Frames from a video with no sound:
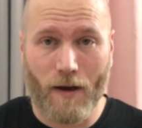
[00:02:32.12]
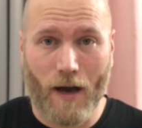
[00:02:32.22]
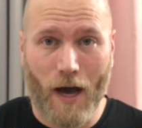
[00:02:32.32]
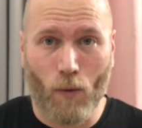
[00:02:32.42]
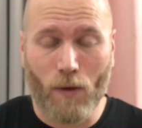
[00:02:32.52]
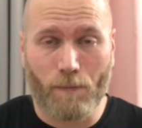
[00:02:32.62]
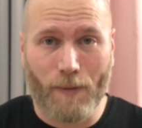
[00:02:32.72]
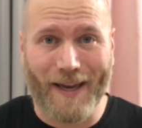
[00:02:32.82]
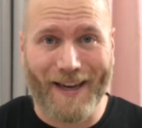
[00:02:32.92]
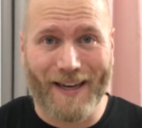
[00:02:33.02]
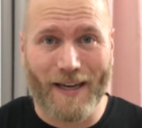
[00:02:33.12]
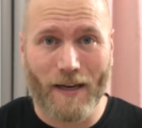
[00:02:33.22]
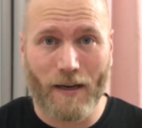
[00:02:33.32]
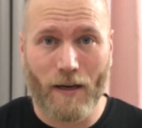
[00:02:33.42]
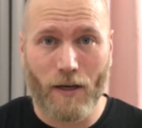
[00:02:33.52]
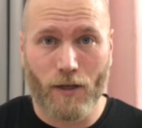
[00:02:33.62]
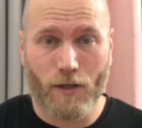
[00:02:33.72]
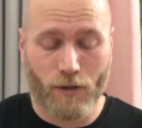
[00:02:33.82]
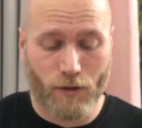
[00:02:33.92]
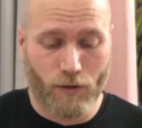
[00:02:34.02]
I will pick
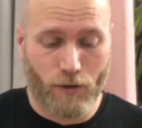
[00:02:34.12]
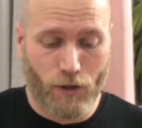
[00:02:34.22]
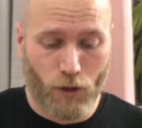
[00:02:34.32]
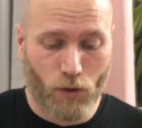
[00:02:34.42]
2